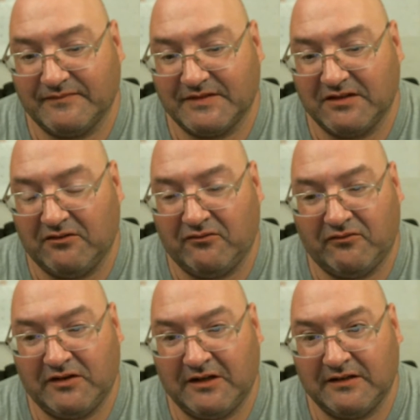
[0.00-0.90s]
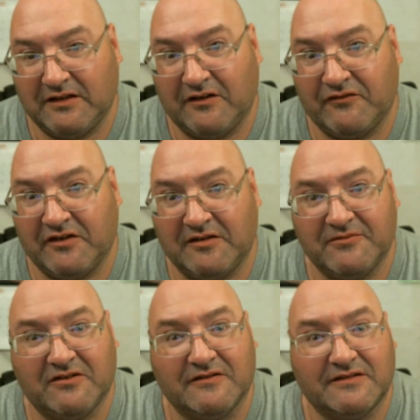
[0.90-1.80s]
so we're not covering our
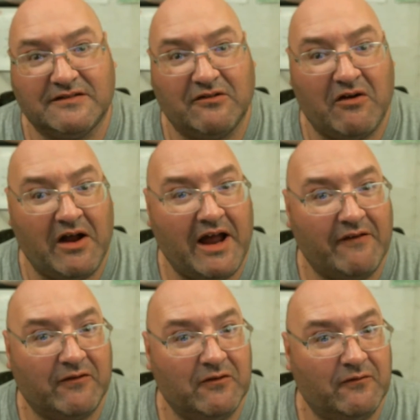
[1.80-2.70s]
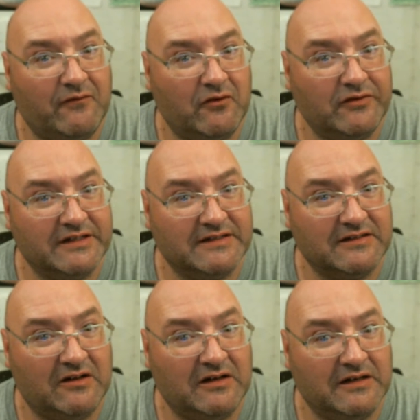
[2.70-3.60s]
bills. So I have to focus
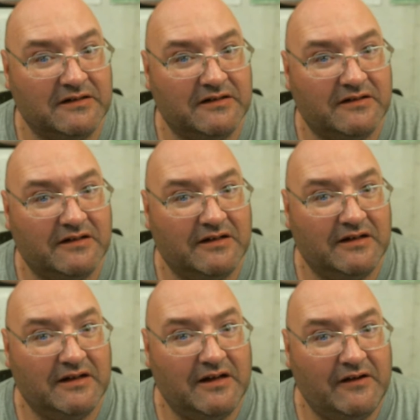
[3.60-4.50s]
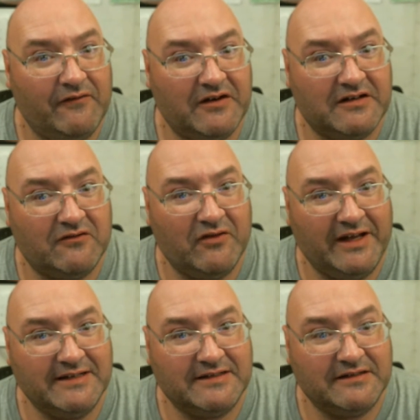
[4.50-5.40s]
on figuring out
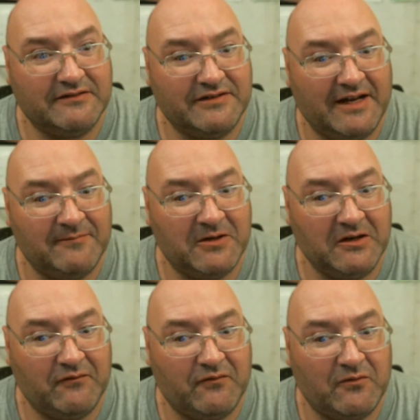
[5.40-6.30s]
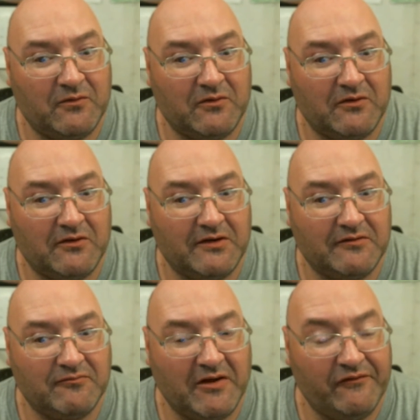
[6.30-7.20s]
ways to create money for
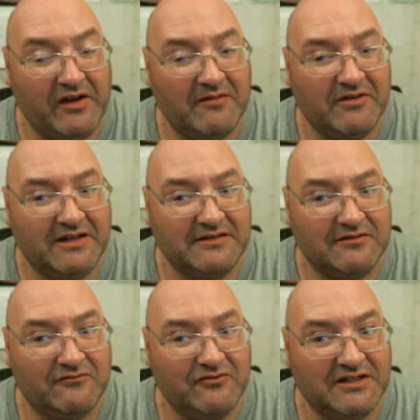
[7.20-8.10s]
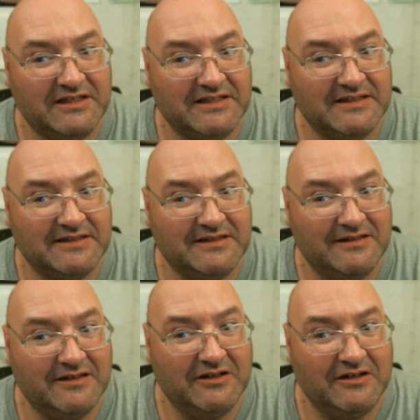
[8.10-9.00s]
my family so we can
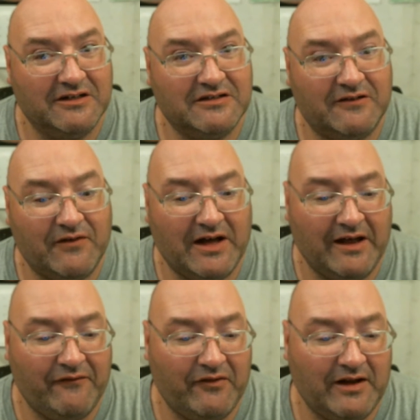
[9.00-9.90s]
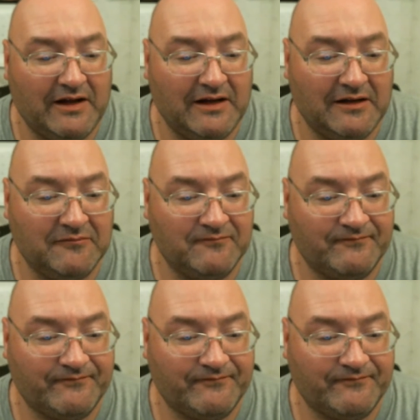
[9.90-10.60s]
survive. Um,